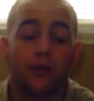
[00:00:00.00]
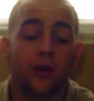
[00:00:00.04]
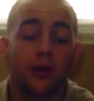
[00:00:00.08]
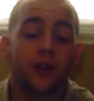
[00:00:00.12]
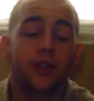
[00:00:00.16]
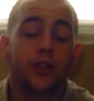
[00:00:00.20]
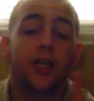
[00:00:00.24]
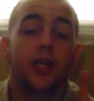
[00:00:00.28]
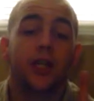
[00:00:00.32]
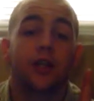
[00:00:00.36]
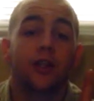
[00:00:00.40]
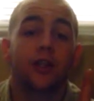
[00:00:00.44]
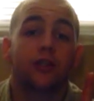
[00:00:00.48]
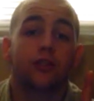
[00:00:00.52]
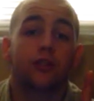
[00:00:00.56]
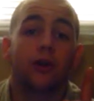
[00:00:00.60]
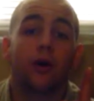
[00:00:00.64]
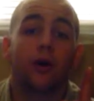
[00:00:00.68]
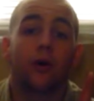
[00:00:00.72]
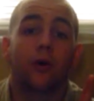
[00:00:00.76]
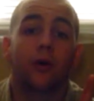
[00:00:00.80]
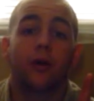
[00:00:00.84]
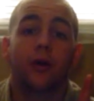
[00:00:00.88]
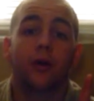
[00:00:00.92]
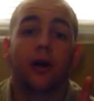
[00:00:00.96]
First he
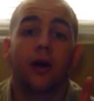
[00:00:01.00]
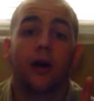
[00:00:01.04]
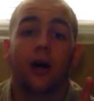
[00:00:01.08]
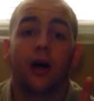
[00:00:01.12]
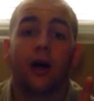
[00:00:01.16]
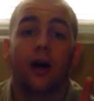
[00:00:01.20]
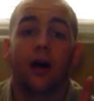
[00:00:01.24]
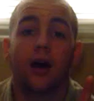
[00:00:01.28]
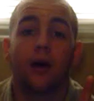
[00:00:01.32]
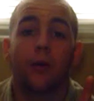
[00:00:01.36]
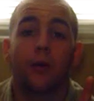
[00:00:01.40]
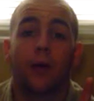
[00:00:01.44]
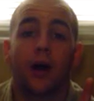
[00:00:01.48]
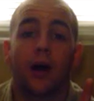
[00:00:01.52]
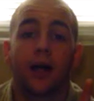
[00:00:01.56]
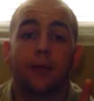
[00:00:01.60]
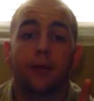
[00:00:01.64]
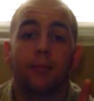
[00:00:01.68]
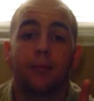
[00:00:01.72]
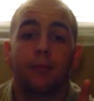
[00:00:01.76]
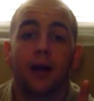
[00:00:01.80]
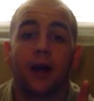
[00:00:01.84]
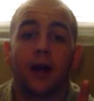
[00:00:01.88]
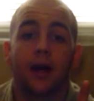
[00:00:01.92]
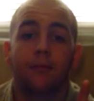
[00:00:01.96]
controlled a
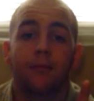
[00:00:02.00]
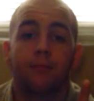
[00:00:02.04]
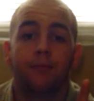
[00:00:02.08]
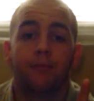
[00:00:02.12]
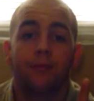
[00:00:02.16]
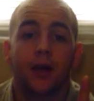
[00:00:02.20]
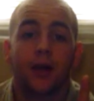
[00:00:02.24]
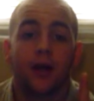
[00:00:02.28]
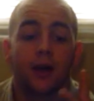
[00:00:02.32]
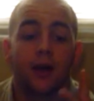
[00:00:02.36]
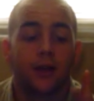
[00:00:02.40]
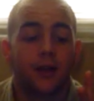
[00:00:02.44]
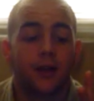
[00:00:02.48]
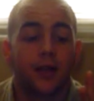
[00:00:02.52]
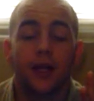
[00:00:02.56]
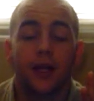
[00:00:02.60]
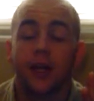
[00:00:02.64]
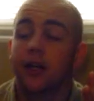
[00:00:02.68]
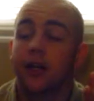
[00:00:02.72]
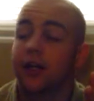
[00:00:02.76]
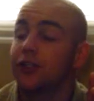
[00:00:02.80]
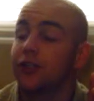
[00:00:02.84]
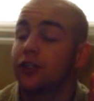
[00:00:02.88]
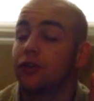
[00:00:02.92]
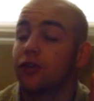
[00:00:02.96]
walking man.
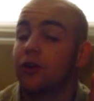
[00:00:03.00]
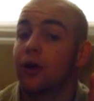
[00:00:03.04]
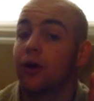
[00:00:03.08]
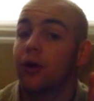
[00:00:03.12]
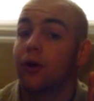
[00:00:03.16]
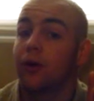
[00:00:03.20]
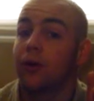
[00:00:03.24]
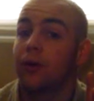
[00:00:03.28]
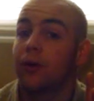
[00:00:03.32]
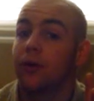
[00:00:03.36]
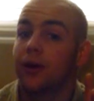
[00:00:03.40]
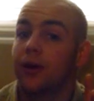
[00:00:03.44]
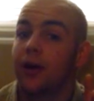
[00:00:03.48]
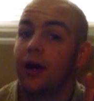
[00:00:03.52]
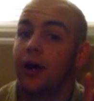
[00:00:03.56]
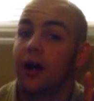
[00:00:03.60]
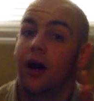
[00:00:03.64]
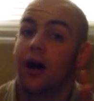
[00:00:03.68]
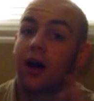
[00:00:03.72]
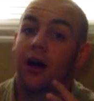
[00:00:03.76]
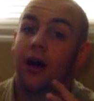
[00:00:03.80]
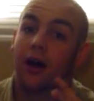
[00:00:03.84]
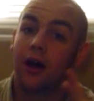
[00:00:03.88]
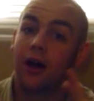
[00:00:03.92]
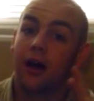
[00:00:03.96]
Then he controlled
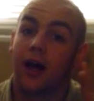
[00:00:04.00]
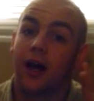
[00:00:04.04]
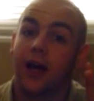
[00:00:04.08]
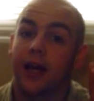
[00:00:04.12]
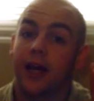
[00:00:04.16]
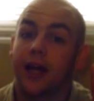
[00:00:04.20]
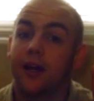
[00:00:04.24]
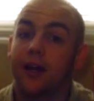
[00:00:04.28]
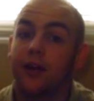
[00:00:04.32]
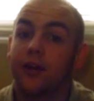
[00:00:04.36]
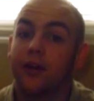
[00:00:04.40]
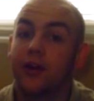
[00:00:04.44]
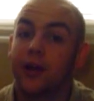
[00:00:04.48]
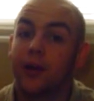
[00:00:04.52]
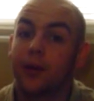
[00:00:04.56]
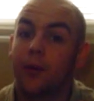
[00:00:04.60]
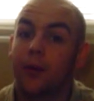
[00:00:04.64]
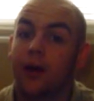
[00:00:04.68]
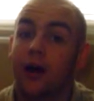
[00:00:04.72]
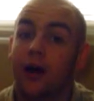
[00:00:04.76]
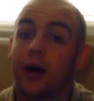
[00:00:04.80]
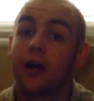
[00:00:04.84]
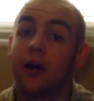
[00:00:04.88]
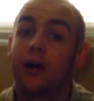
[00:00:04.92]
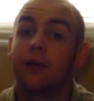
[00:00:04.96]
a heater
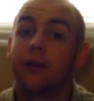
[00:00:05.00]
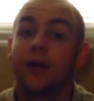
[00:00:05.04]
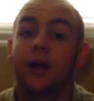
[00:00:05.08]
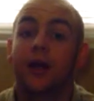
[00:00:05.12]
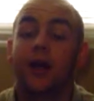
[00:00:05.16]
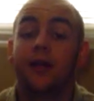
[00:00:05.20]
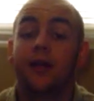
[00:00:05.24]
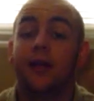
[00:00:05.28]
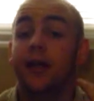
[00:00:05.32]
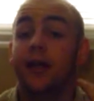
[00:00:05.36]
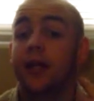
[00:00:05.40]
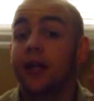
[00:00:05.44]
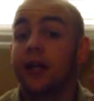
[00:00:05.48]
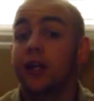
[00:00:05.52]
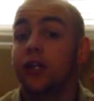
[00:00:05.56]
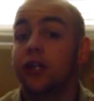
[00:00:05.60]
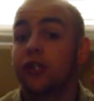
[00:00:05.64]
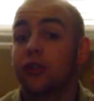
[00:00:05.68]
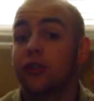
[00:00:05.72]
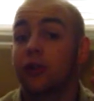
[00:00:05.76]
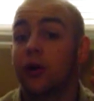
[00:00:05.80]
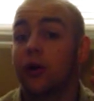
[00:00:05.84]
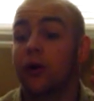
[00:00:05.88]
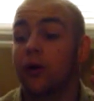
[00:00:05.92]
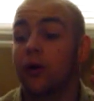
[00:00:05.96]
and a wall. Then he
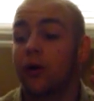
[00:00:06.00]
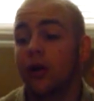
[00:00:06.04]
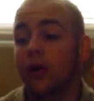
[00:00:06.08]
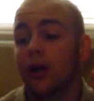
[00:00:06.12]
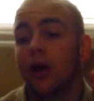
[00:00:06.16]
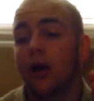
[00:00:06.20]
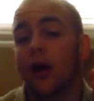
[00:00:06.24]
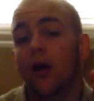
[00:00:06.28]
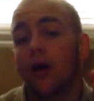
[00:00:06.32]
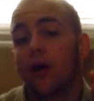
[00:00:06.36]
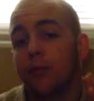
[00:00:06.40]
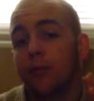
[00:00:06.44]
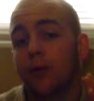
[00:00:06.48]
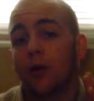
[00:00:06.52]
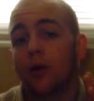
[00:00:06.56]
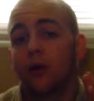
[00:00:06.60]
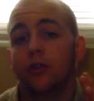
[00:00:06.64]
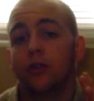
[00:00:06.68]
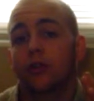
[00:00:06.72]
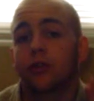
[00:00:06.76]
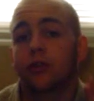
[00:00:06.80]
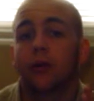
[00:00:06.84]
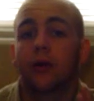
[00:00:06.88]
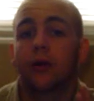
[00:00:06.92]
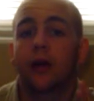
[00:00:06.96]
controlled a
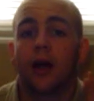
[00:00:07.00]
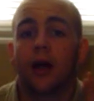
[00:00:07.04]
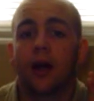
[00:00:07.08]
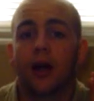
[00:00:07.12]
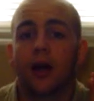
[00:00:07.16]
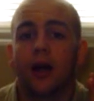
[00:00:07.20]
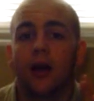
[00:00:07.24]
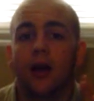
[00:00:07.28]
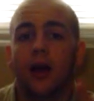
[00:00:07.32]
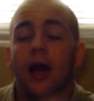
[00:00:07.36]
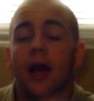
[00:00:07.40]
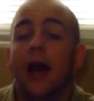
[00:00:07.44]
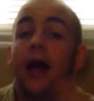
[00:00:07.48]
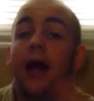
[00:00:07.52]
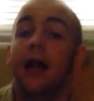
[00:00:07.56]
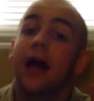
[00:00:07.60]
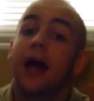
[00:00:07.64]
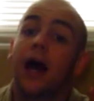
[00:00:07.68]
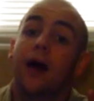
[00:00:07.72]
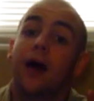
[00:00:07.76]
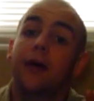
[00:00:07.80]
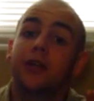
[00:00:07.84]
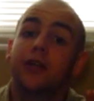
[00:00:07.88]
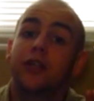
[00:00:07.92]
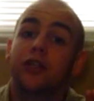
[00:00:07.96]
remote control car.
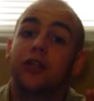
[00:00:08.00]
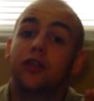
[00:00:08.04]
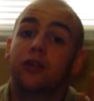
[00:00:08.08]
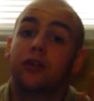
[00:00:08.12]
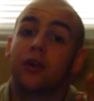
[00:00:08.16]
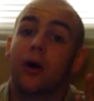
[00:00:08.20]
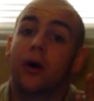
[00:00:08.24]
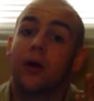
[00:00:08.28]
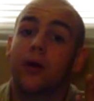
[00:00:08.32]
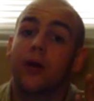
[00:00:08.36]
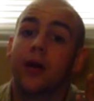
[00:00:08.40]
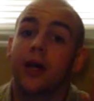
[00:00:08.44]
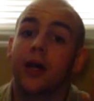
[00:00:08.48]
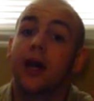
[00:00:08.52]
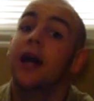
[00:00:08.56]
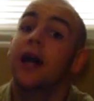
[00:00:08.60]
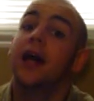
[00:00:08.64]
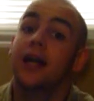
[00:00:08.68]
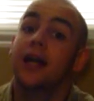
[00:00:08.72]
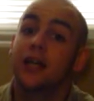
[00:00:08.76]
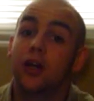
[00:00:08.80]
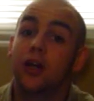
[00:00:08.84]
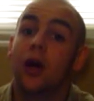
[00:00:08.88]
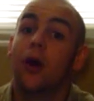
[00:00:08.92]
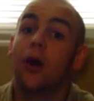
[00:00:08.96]
And now he's controlling
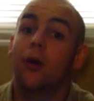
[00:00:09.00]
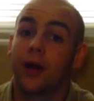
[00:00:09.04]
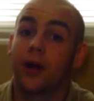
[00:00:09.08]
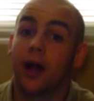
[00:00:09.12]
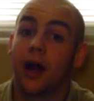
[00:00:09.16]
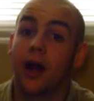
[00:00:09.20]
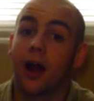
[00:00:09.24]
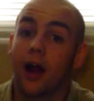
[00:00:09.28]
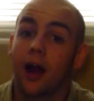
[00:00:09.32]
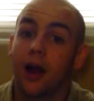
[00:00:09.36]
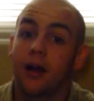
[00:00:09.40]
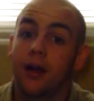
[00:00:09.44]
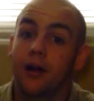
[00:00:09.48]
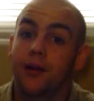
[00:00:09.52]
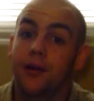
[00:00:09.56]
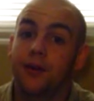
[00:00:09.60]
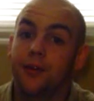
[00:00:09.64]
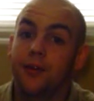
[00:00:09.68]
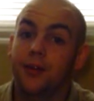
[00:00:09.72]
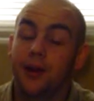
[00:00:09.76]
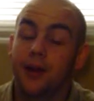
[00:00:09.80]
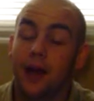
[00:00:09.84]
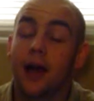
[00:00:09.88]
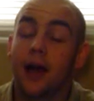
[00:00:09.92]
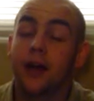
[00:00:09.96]
his own car.
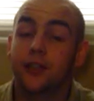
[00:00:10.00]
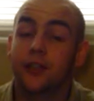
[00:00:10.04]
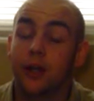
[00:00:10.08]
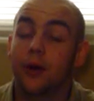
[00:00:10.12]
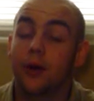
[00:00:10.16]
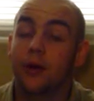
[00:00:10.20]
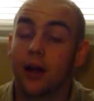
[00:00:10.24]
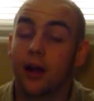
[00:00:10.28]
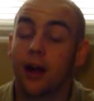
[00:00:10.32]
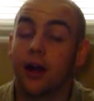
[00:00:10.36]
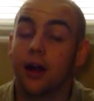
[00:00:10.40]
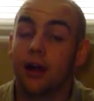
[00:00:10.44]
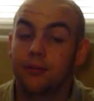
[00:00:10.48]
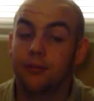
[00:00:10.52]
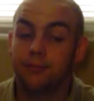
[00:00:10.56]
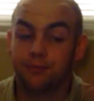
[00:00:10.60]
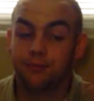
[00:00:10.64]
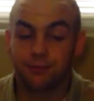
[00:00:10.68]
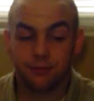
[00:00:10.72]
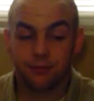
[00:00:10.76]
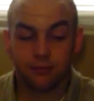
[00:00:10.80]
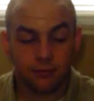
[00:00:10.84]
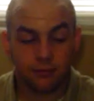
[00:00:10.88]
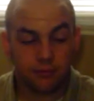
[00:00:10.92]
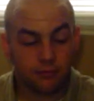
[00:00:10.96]
Yeah, his own car.